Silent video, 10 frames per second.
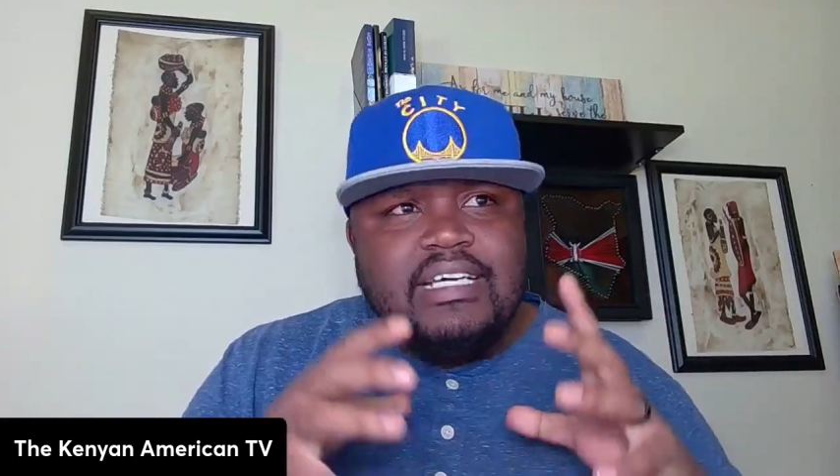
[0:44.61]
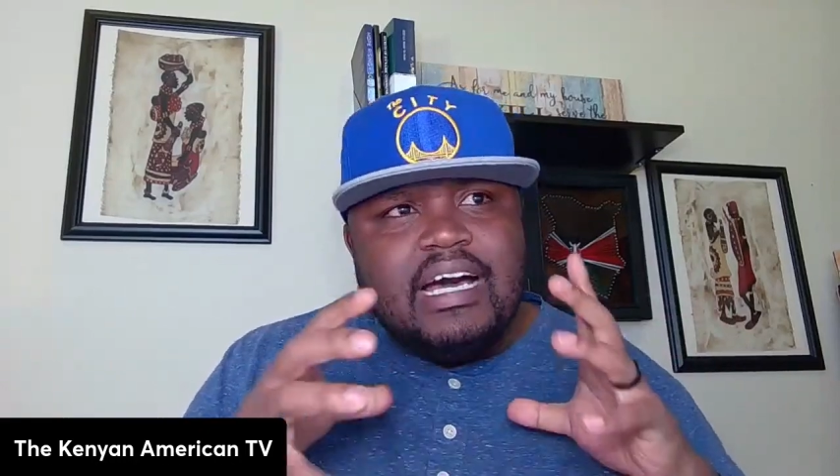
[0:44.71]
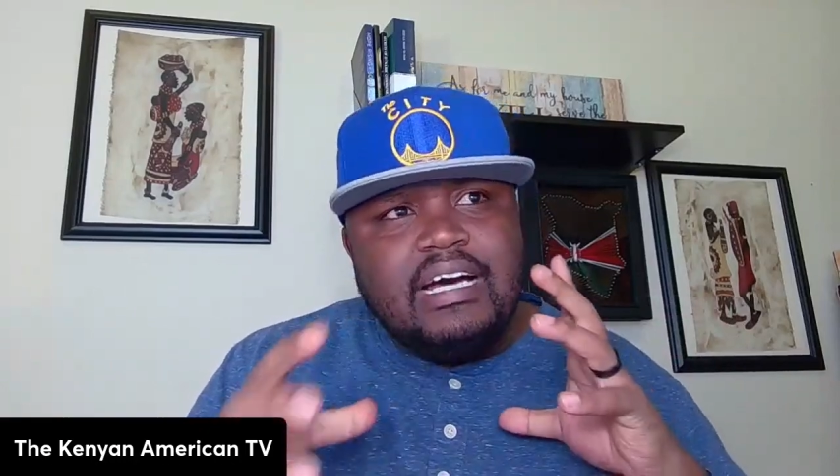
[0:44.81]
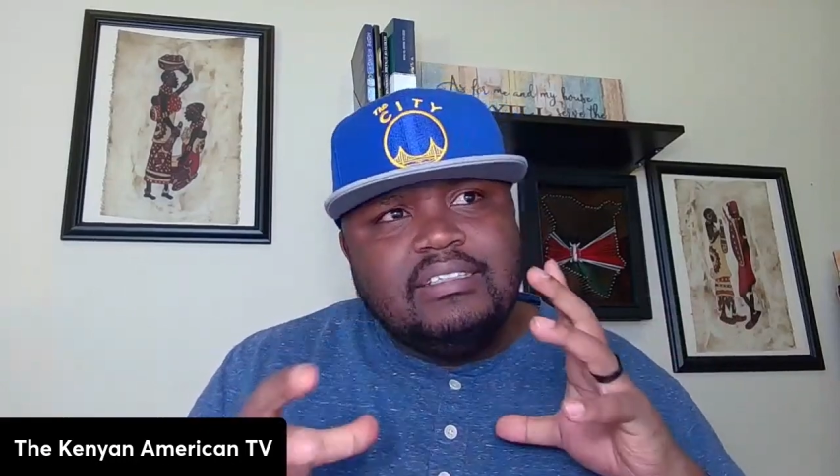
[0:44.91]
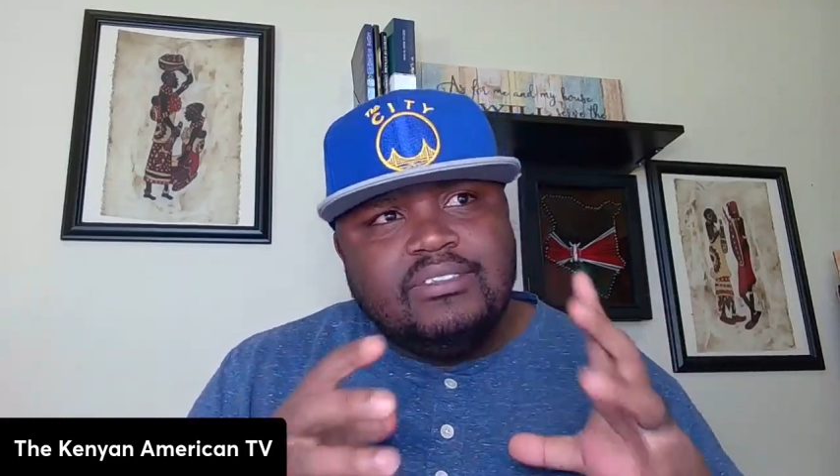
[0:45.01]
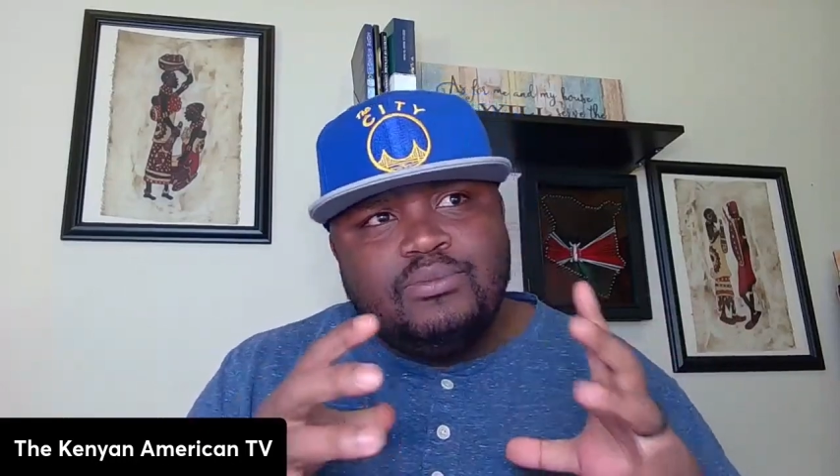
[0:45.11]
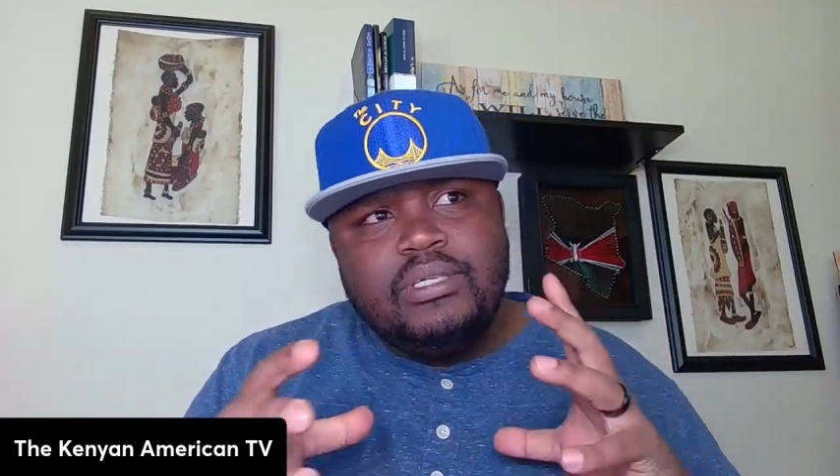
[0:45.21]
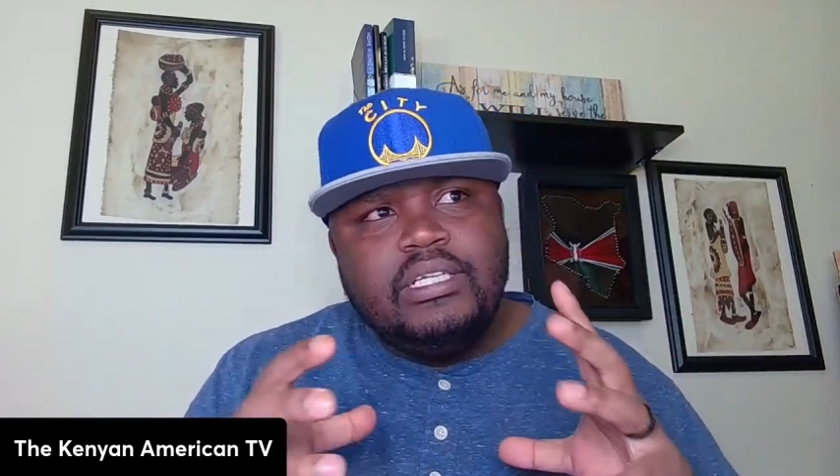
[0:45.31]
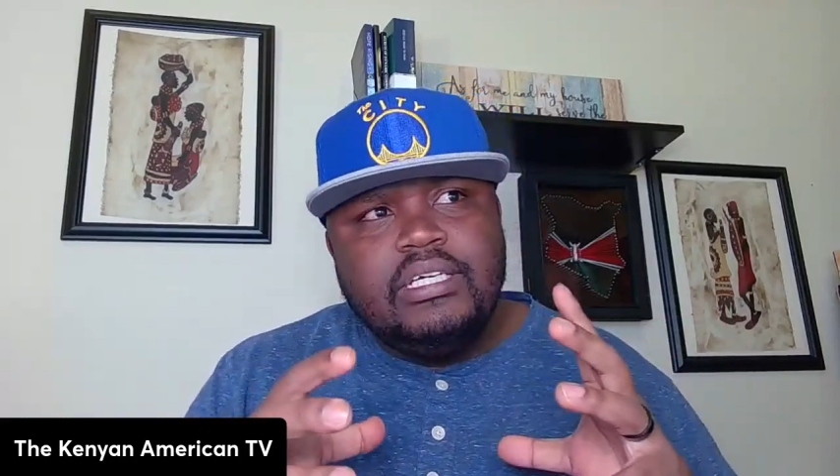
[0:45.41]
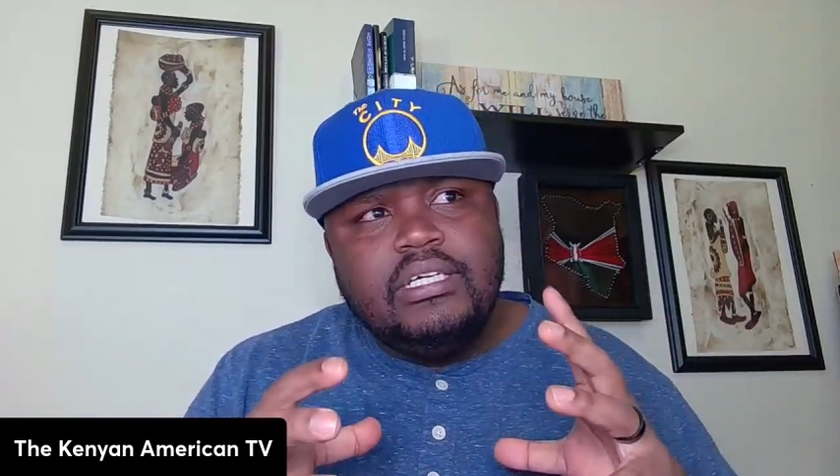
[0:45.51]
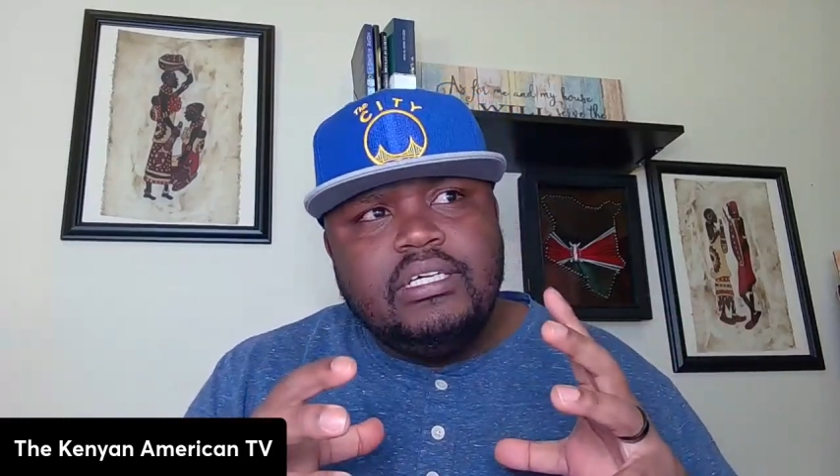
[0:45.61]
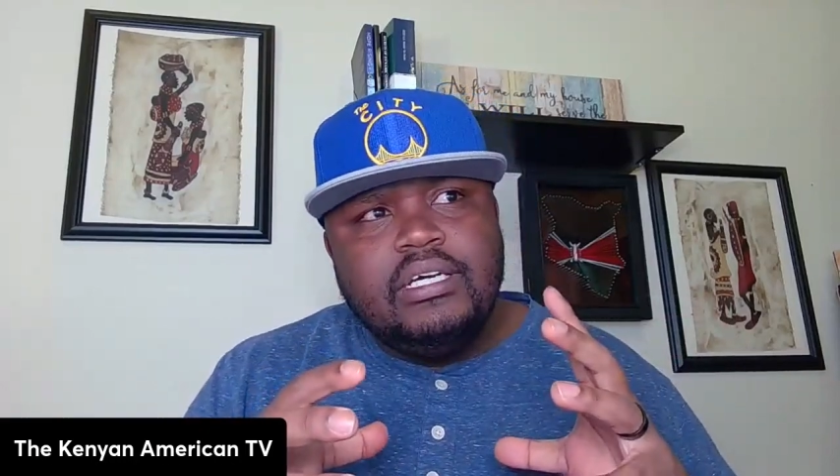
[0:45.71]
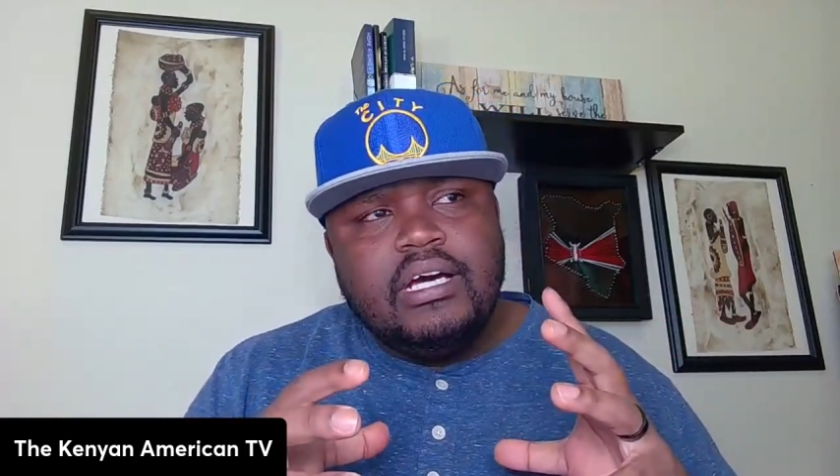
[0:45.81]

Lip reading: that has really